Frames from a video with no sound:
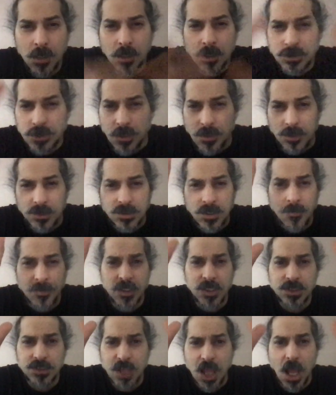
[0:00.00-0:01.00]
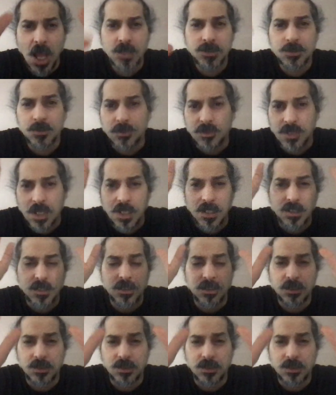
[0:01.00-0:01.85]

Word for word: So there's some of these guys who think